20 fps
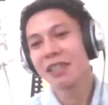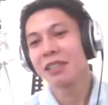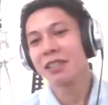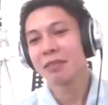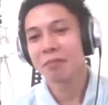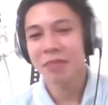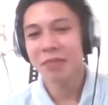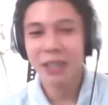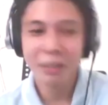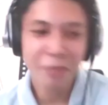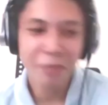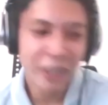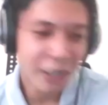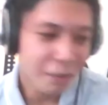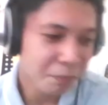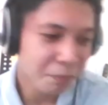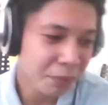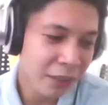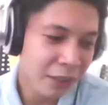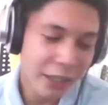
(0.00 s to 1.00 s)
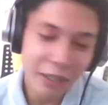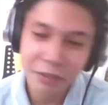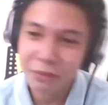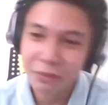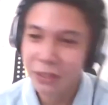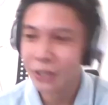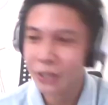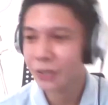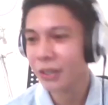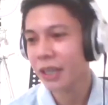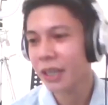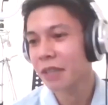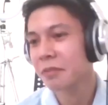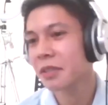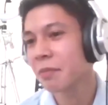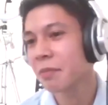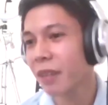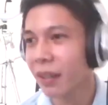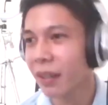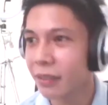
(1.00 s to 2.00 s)
Um, I mean, I play video
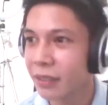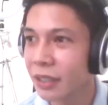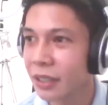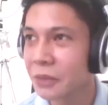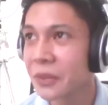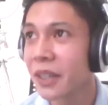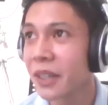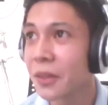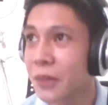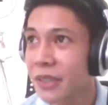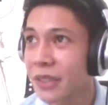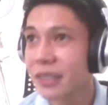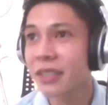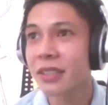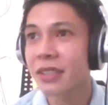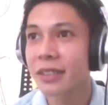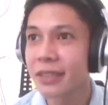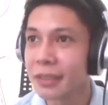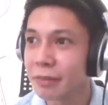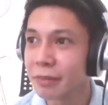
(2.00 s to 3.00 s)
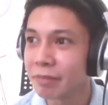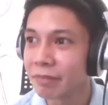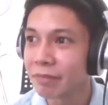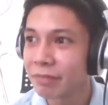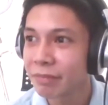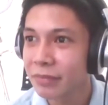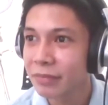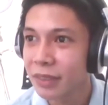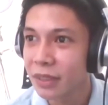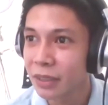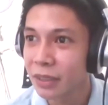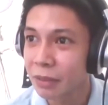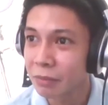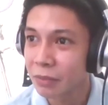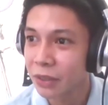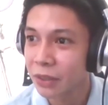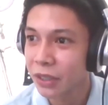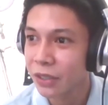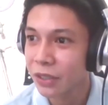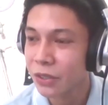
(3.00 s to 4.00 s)
games back then when I was um,
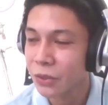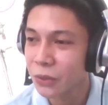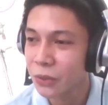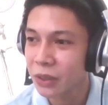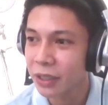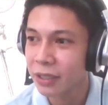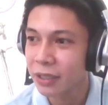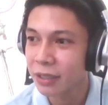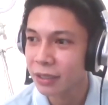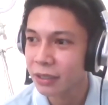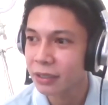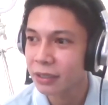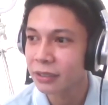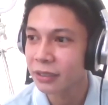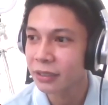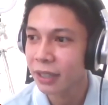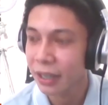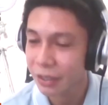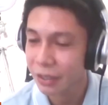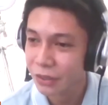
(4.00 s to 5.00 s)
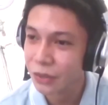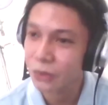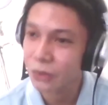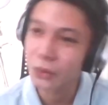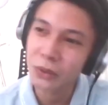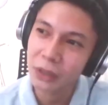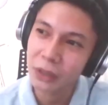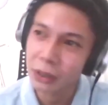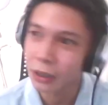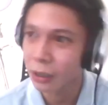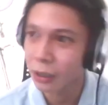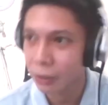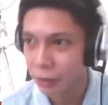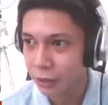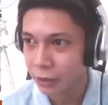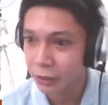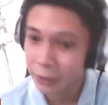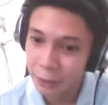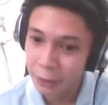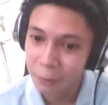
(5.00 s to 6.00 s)
um, grade school and then high school a, li-
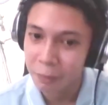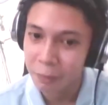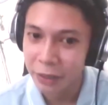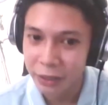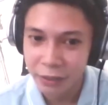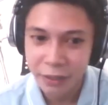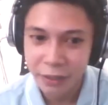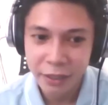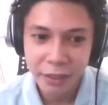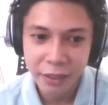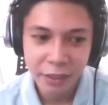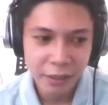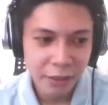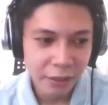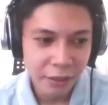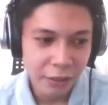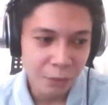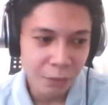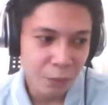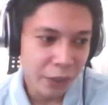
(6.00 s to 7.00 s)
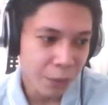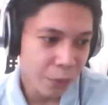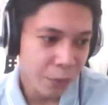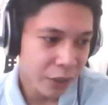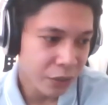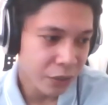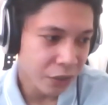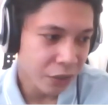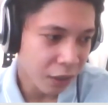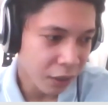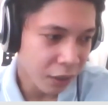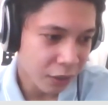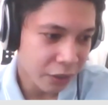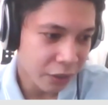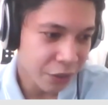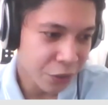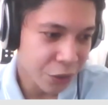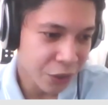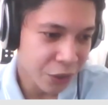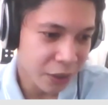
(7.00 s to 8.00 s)
a little bit. then when I went to
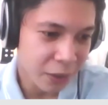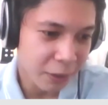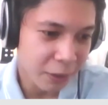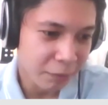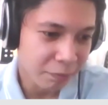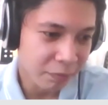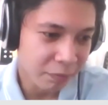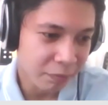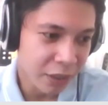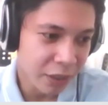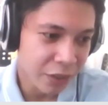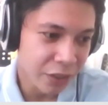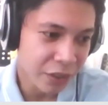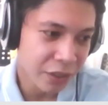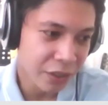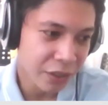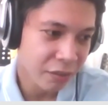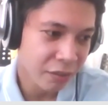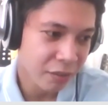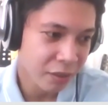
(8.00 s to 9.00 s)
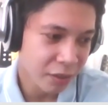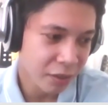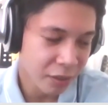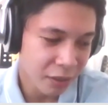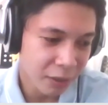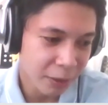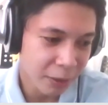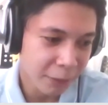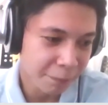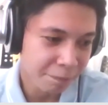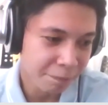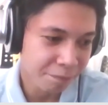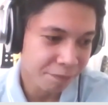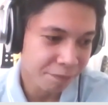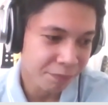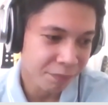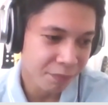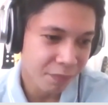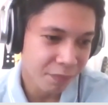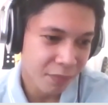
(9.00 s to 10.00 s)
college, um, I just um,
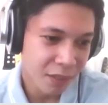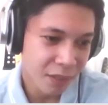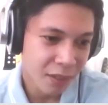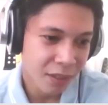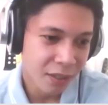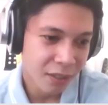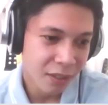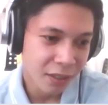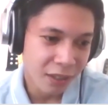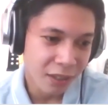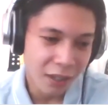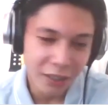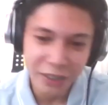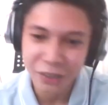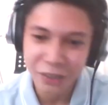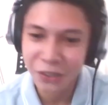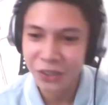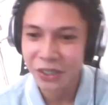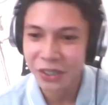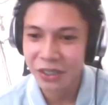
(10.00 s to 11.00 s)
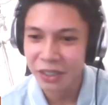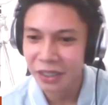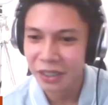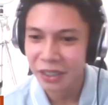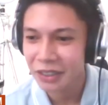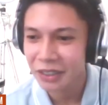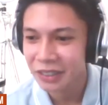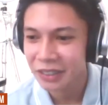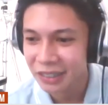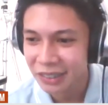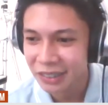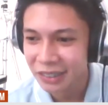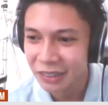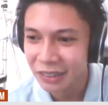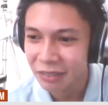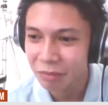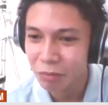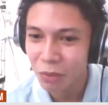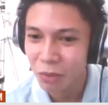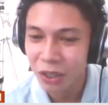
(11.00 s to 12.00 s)
got interested in
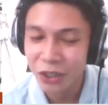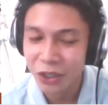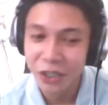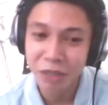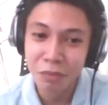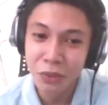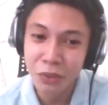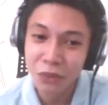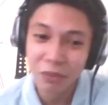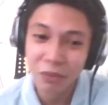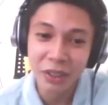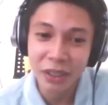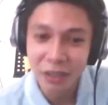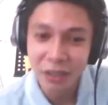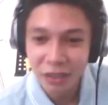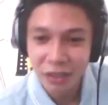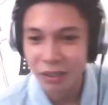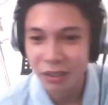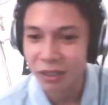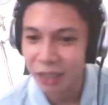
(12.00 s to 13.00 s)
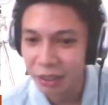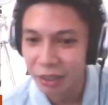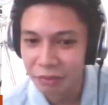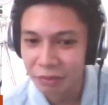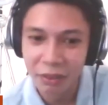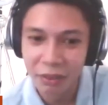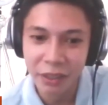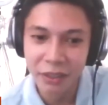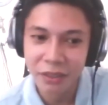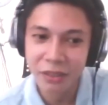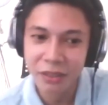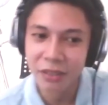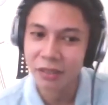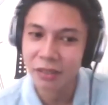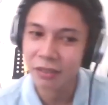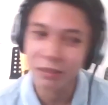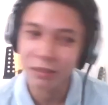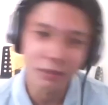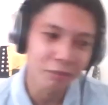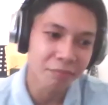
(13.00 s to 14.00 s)
um, watching movies,
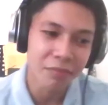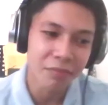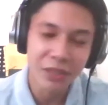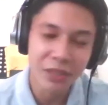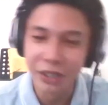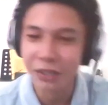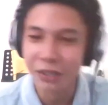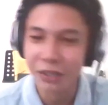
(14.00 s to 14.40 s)
Netflix ah.